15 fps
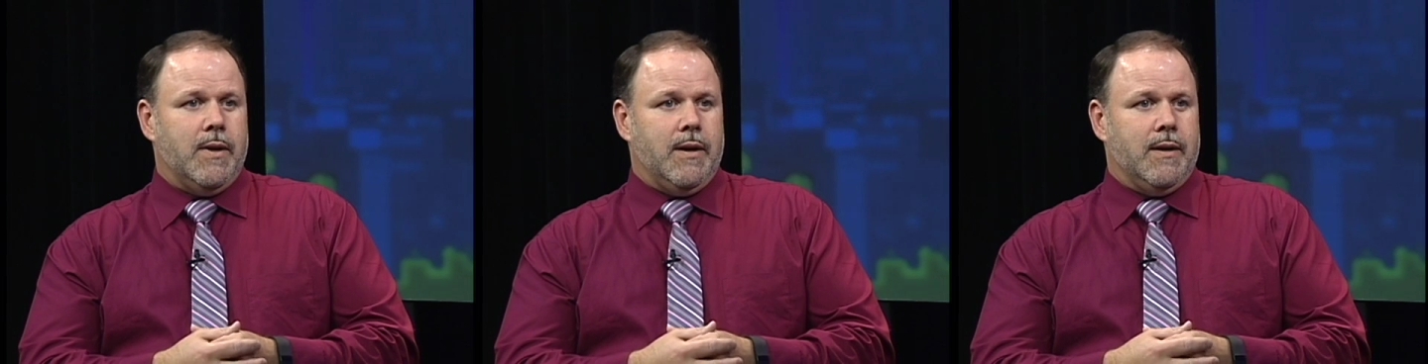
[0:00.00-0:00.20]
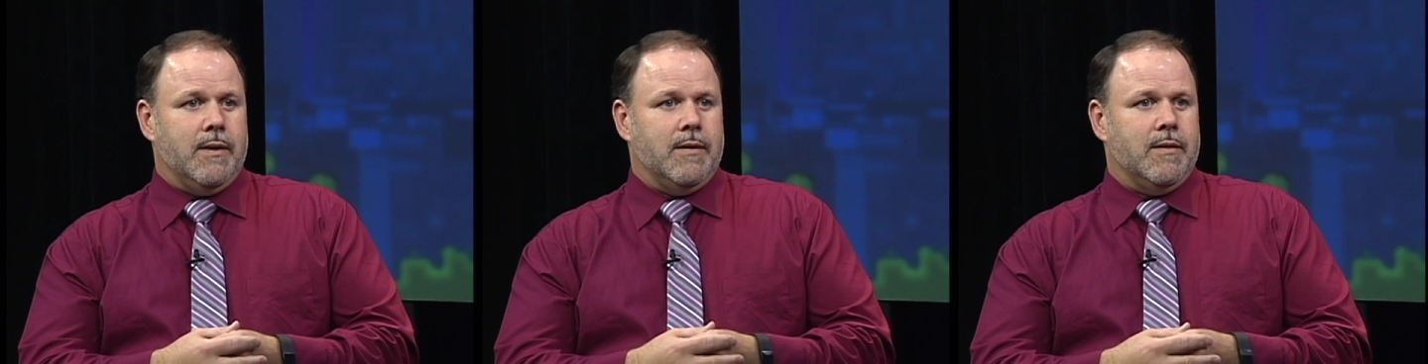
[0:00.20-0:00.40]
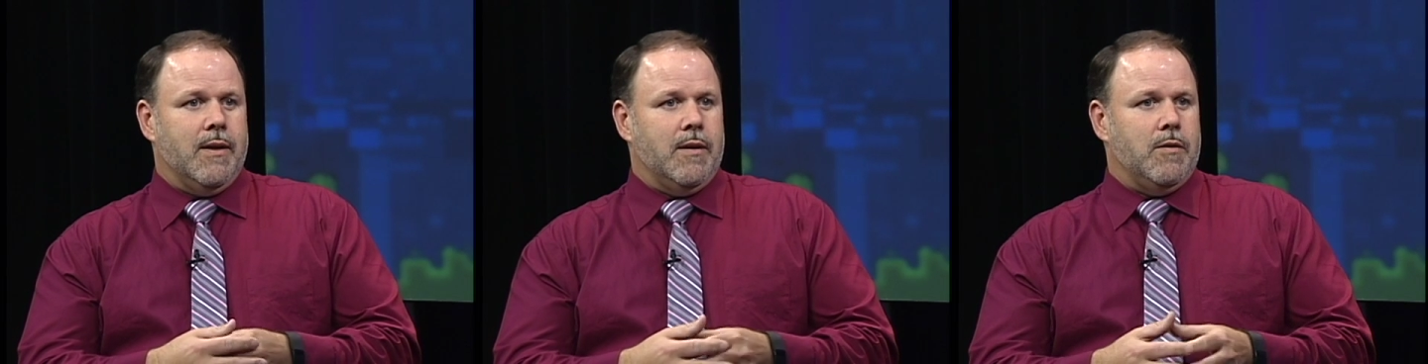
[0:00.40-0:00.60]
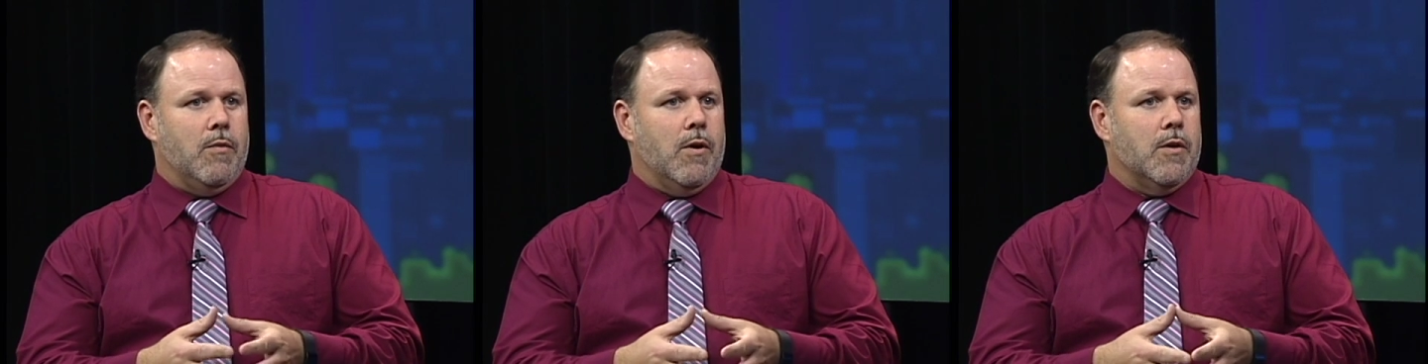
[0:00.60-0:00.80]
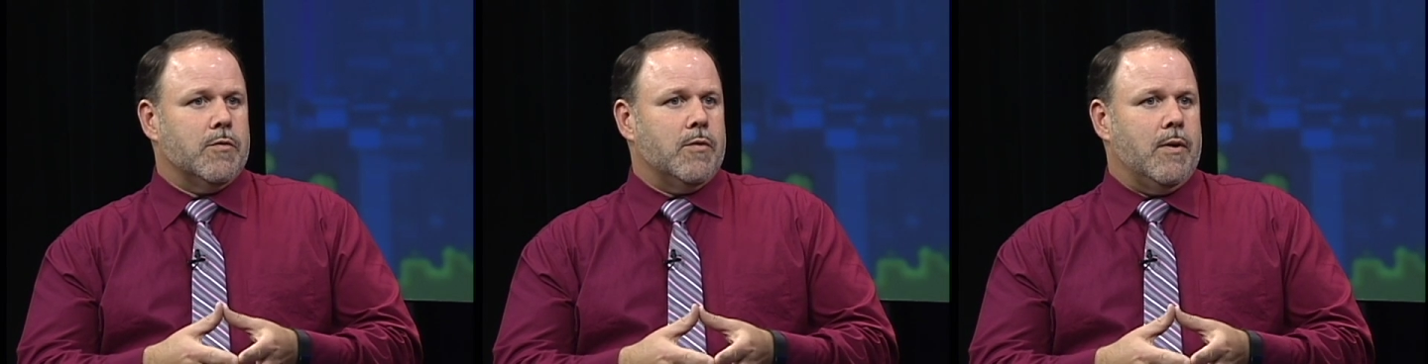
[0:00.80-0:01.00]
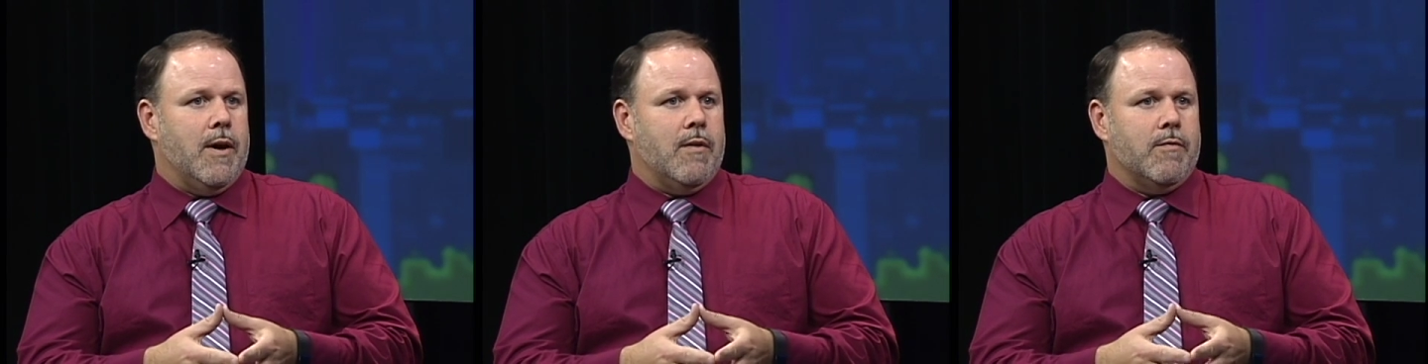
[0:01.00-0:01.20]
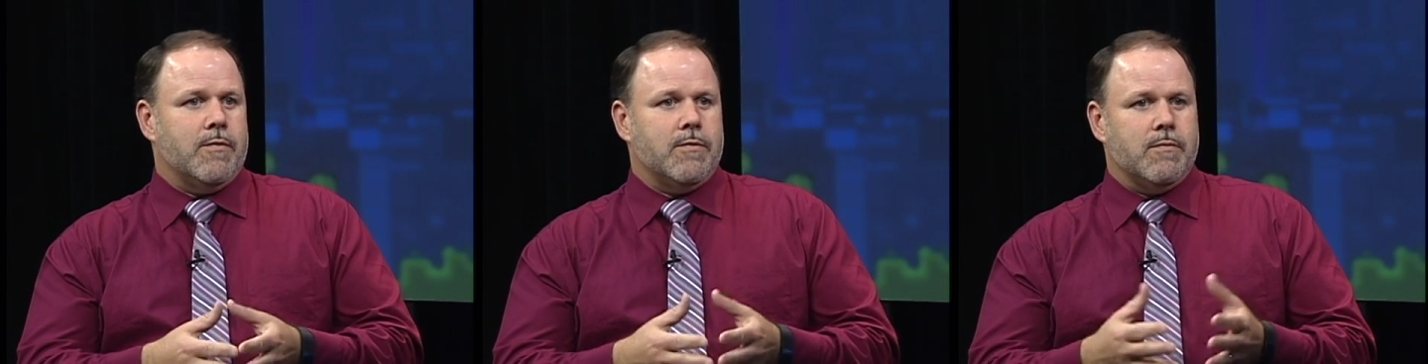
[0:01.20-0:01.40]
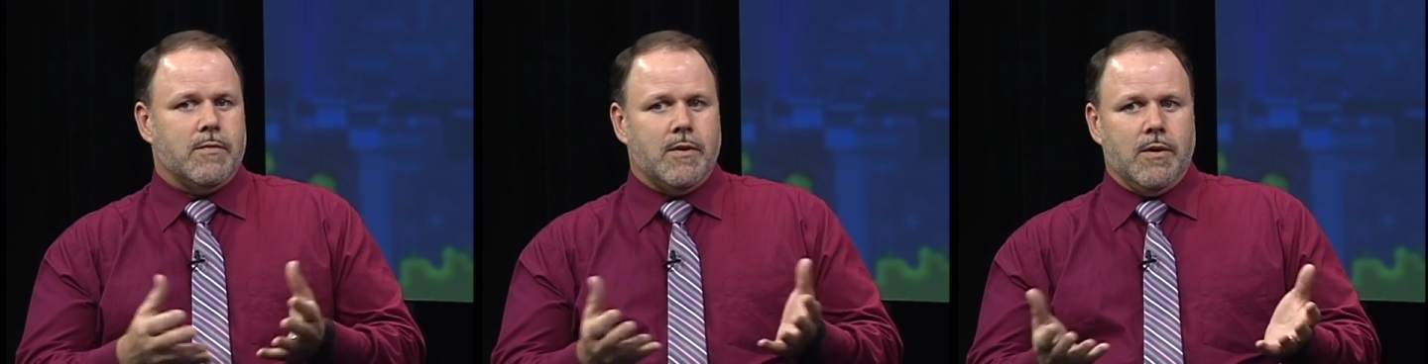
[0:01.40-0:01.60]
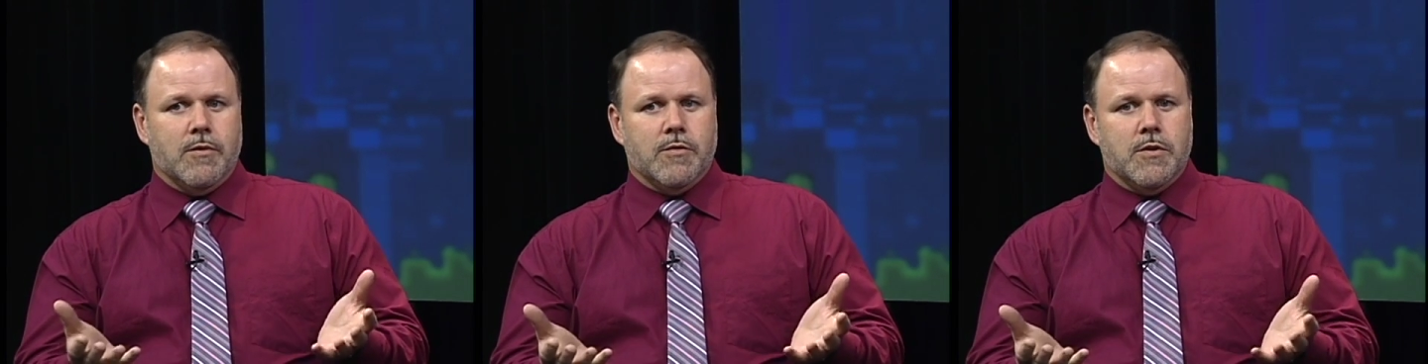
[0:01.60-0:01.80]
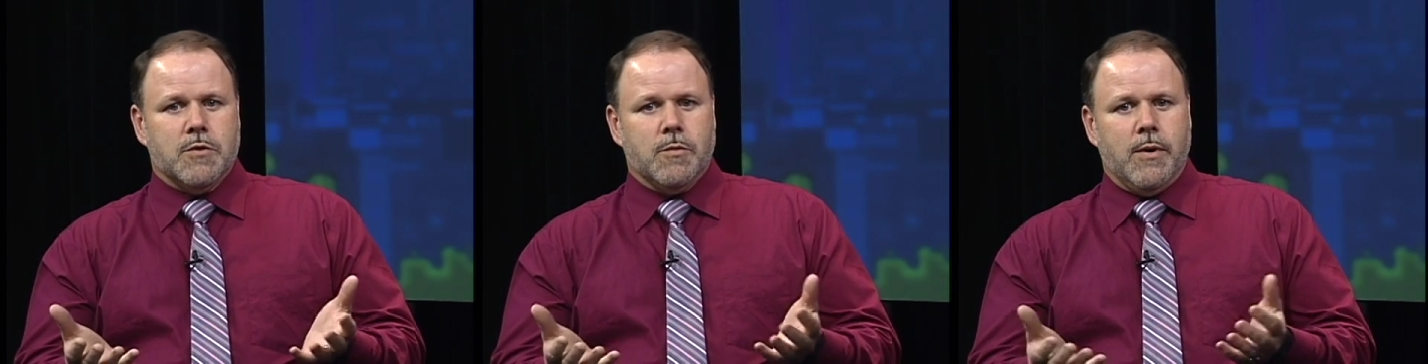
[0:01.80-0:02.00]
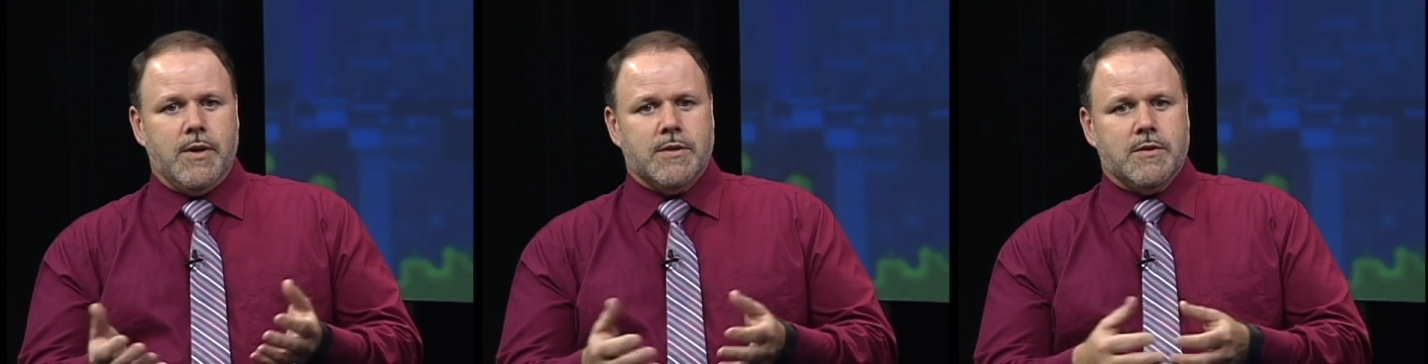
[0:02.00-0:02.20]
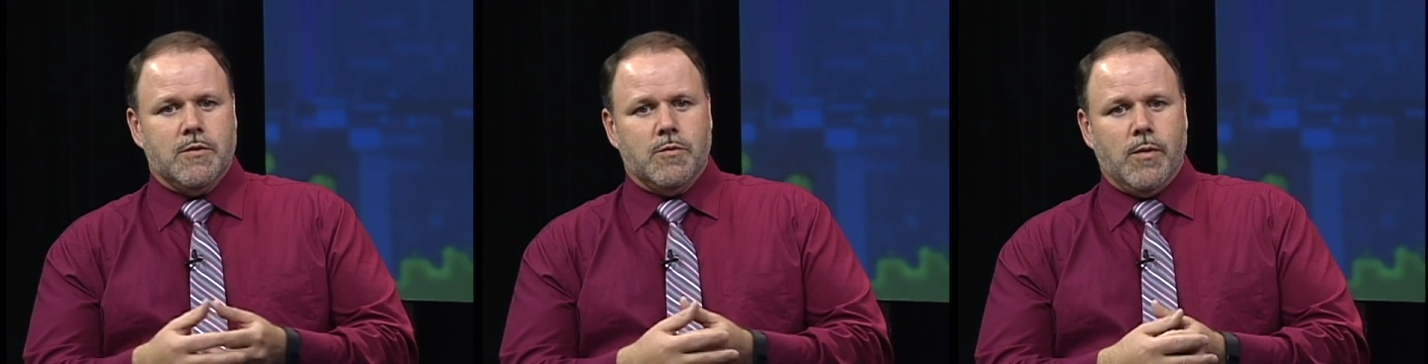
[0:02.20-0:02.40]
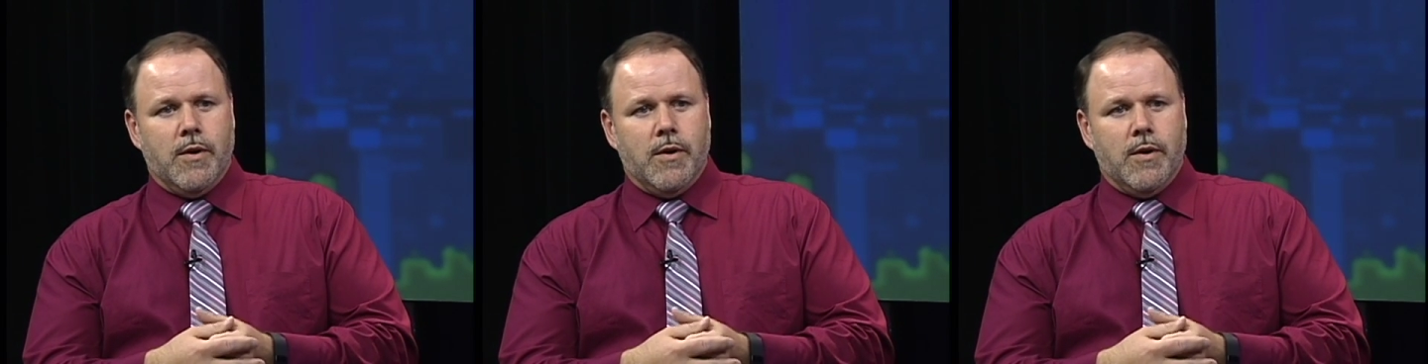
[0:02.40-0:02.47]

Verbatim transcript: and then you also have you know situations